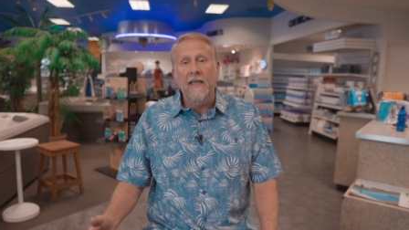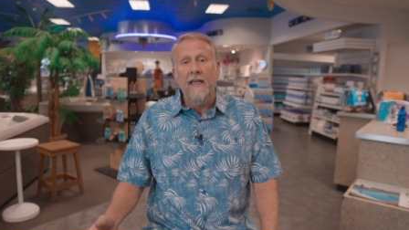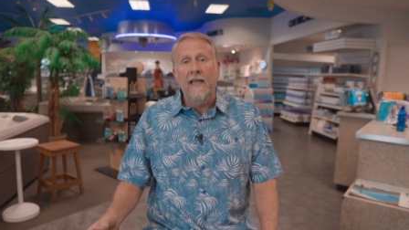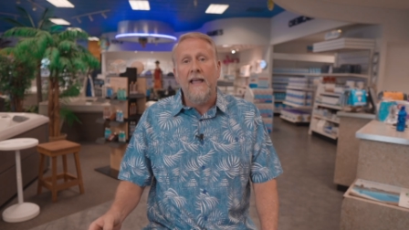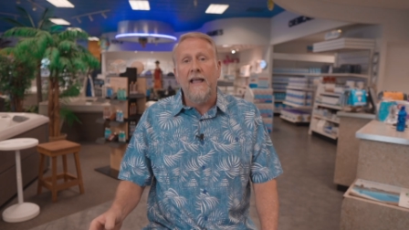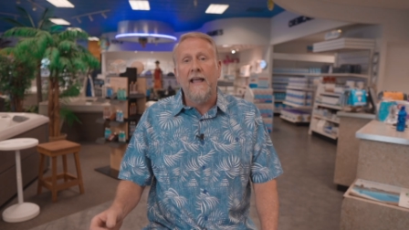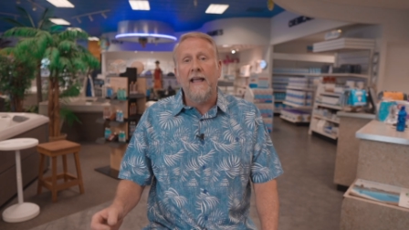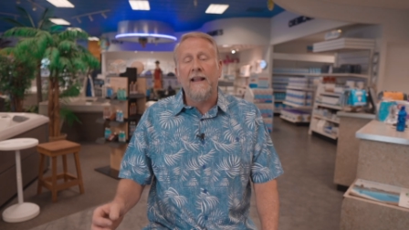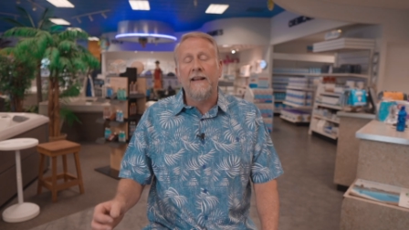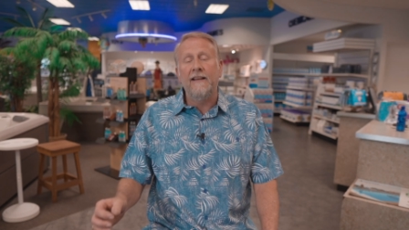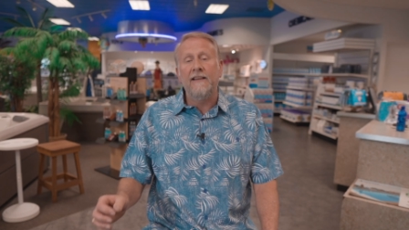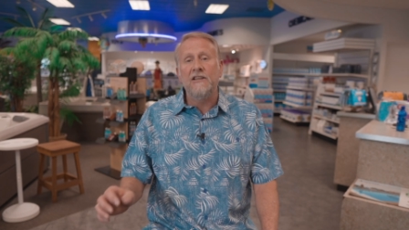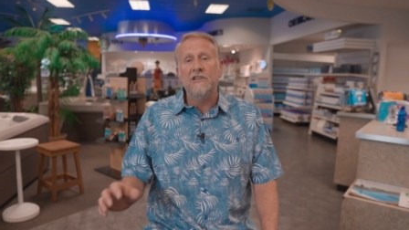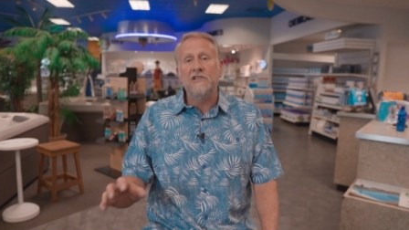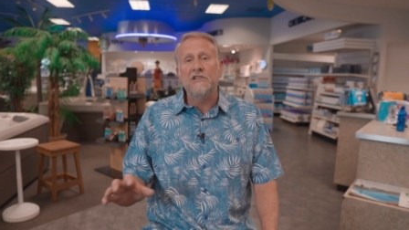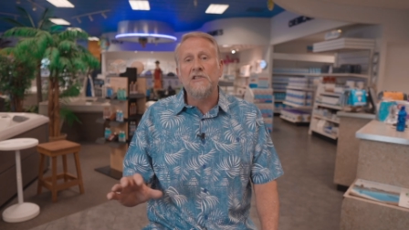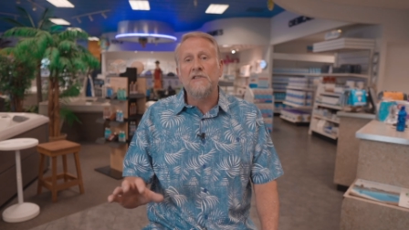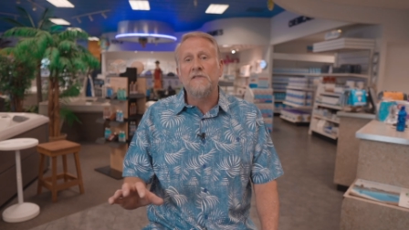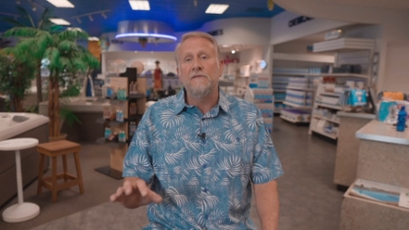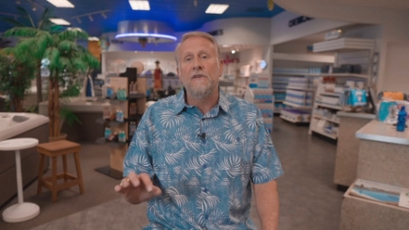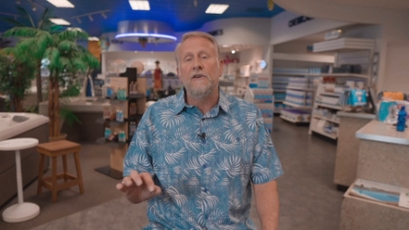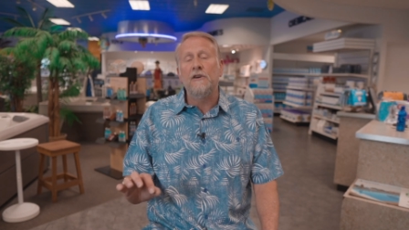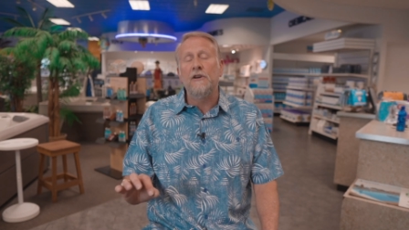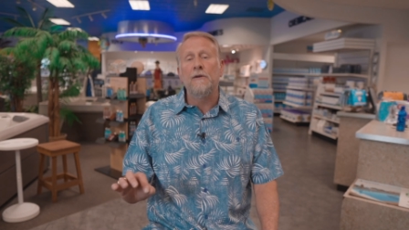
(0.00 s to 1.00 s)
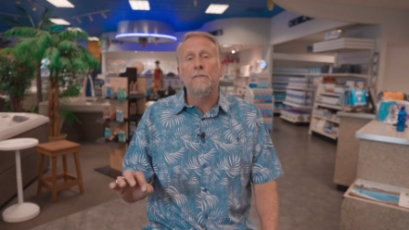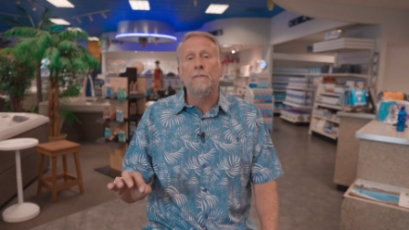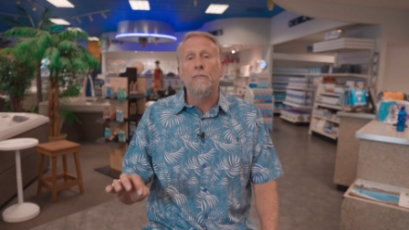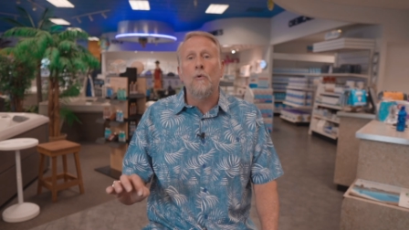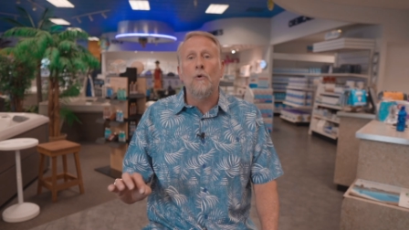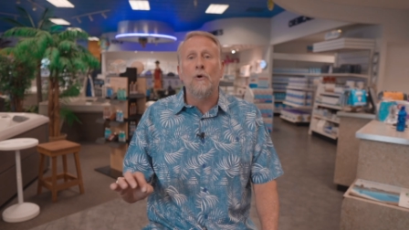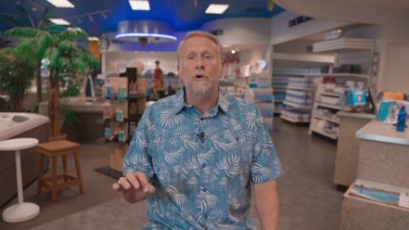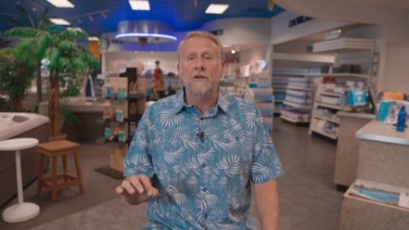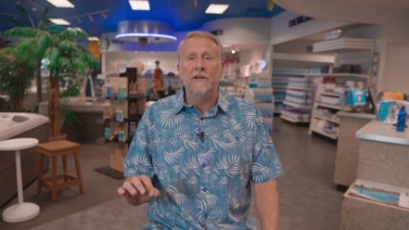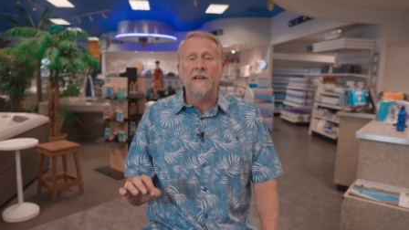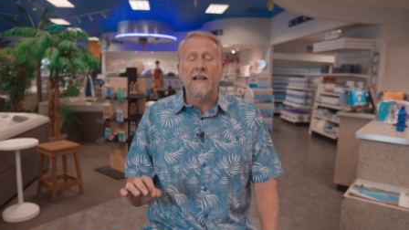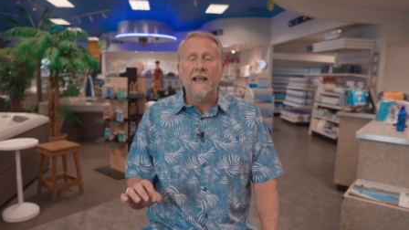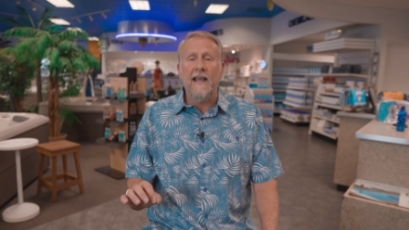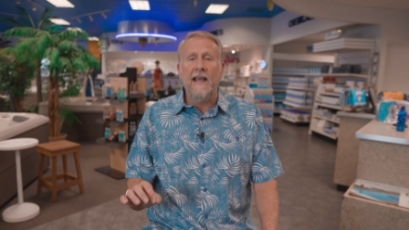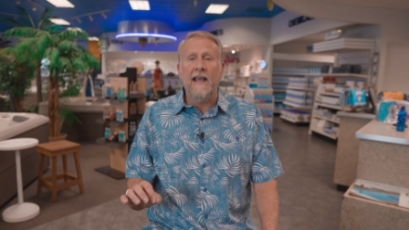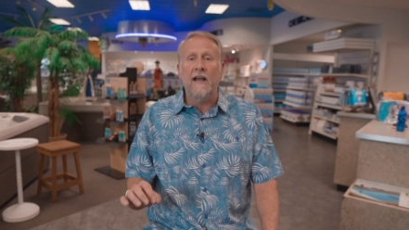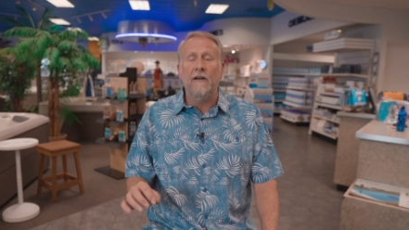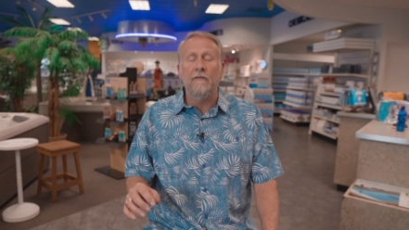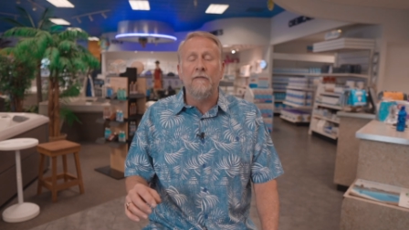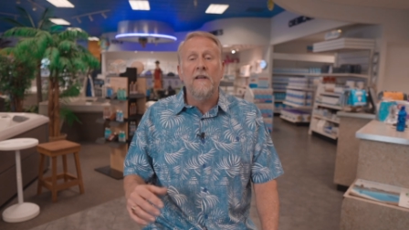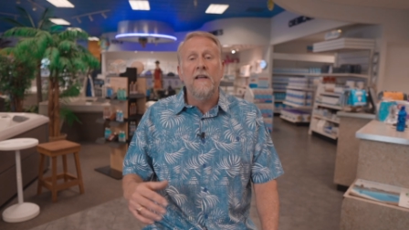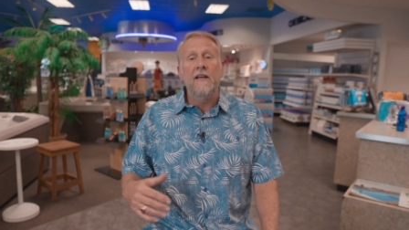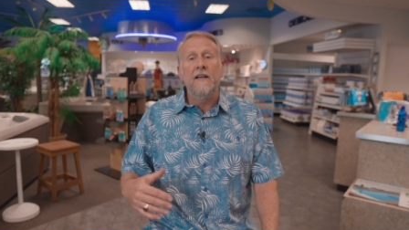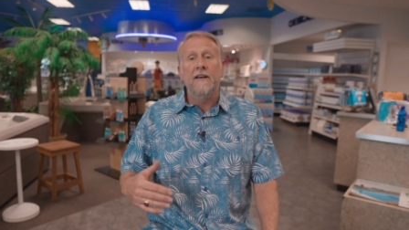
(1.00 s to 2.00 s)
and this is very important to
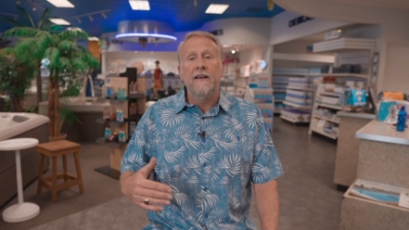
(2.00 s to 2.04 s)
have.